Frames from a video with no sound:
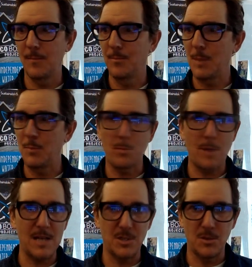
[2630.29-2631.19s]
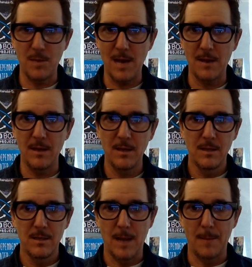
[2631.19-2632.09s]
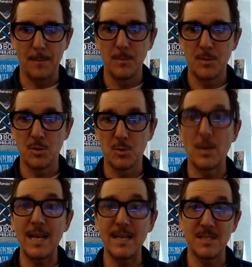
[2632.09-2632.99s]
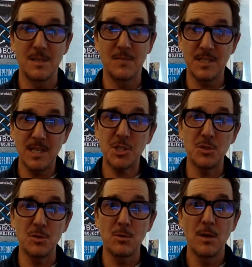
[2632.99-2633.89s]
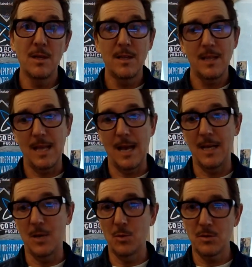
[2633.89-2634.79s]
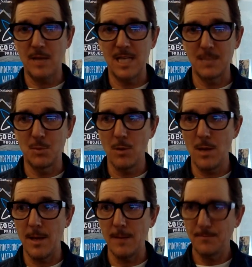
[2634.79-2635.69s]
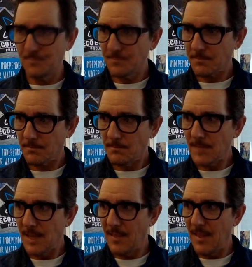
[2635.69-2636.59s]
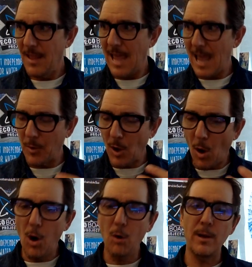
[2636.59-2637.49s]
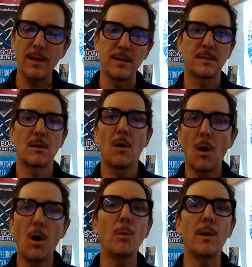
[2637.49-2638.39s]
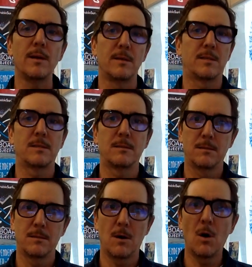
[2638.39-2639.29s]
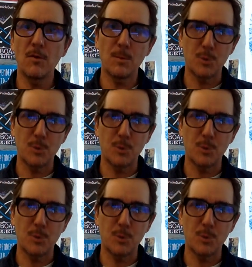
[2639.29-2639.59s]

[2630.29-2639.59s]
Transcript: people are passionate about it, to raise this issue in a real tangible way. And we always, all of our